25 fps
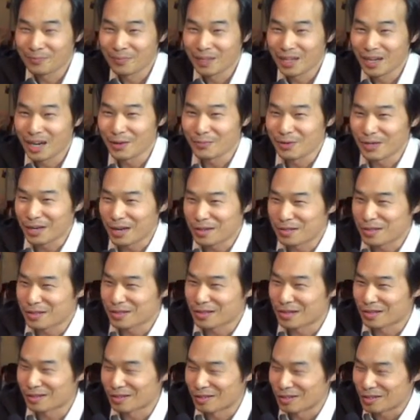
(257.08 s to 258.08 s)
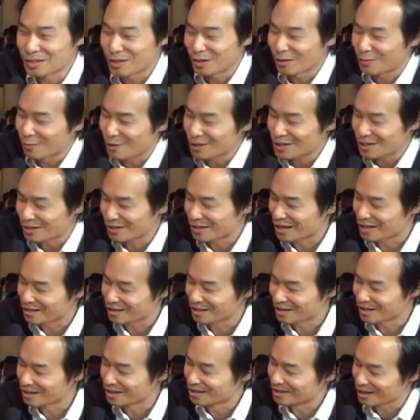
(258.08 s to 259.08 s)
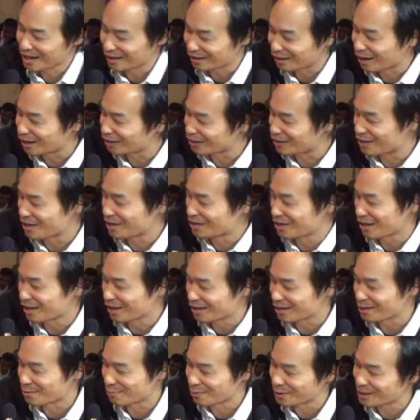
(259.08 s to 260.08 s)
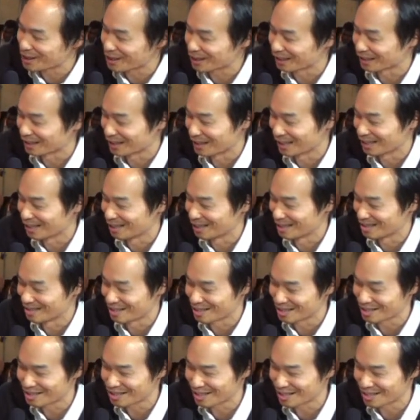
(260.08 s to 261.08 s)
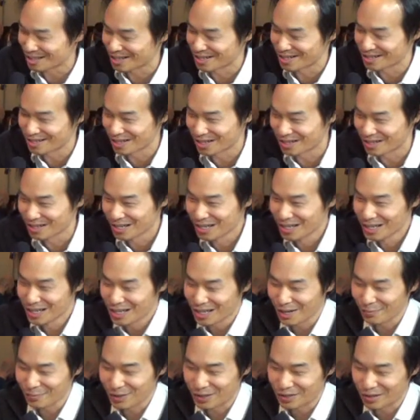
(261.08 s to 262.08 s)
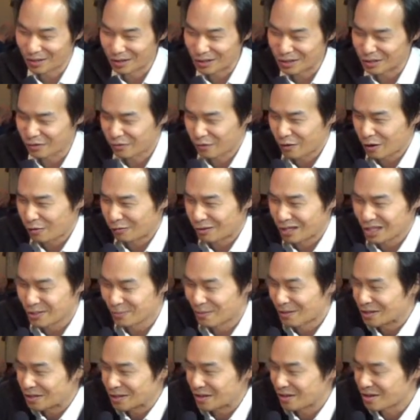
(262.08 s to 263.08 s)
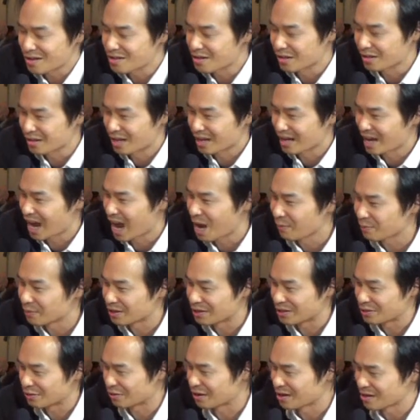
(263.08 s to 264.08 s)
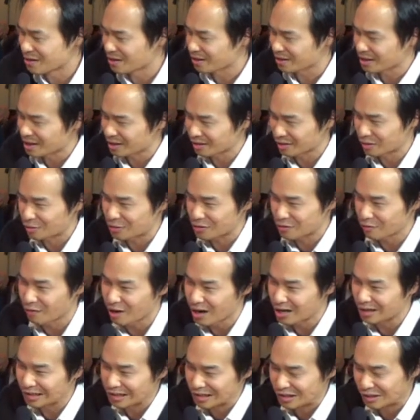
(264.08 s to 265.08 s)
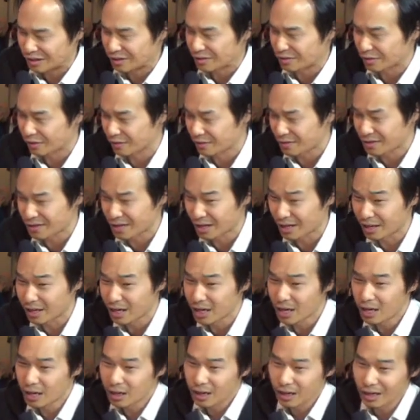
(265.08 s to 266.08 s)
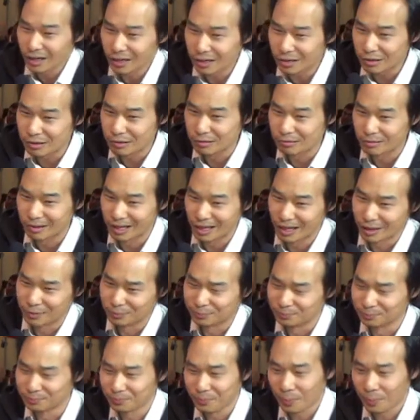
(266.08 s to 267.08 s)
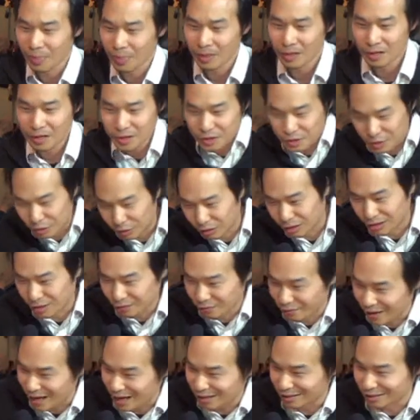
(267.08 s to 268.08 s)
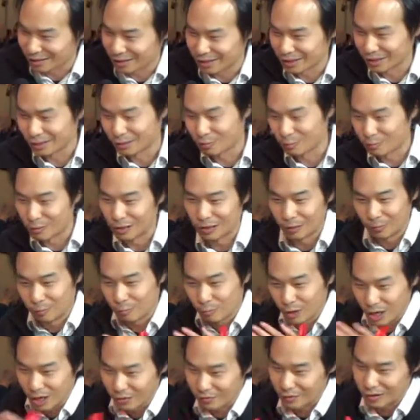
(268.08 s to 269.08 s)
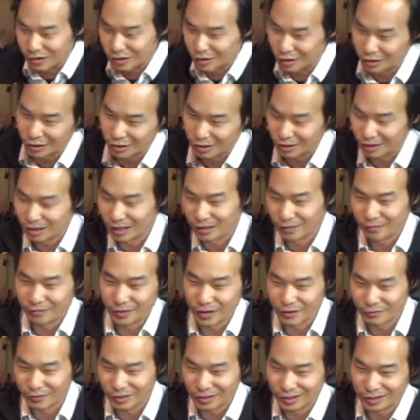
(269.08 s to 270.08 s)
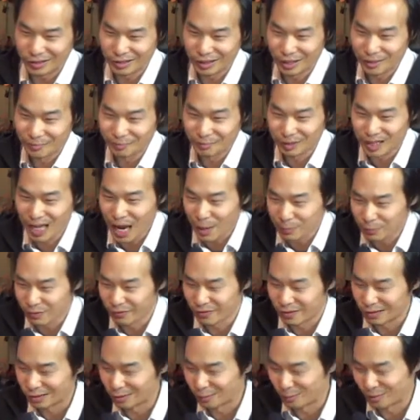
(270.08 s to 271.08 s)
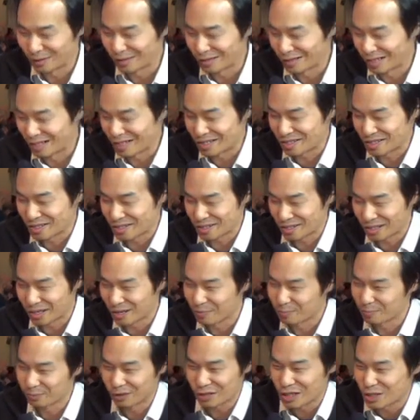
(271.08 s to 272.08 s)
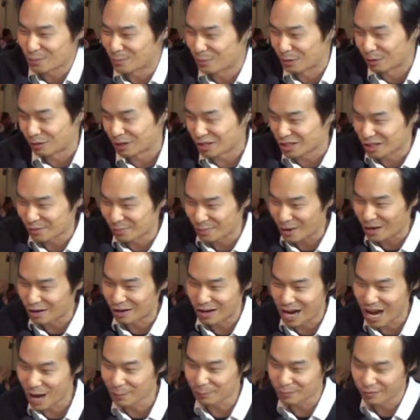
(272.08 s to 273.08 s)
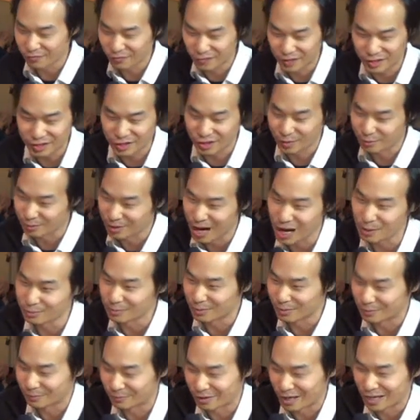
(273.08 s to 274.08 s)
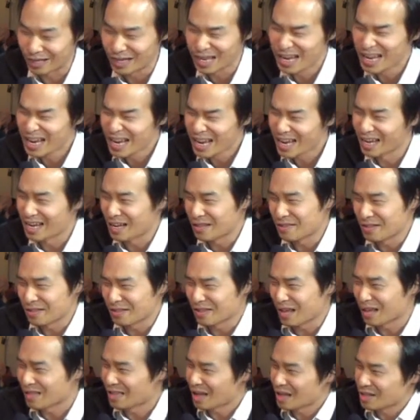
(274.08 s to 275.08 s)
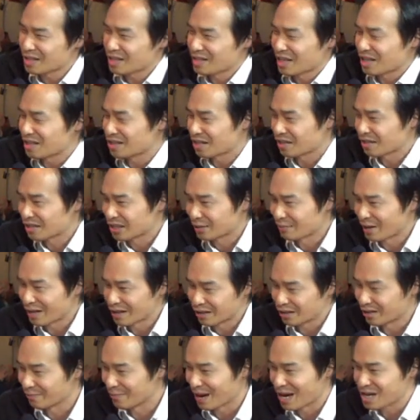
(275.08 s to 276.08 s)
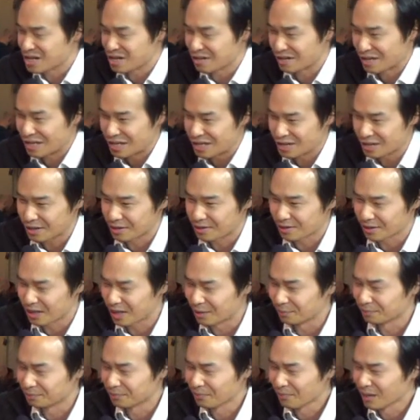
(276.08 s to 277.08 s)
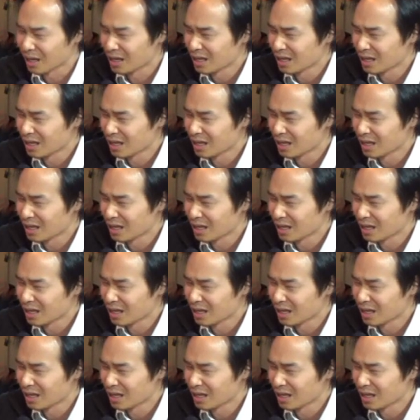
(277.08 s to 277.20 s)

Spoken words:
I mean, I think that there's no question that the technology side is winning these days. That, yeah. I mean, our default response to anything that happens or anything that goes wrong is to sort of say, oh, Silicon Valley or wherever your favorite app developer is, please build us a better app to fix our problem, right? And I think that that says something about our imagination.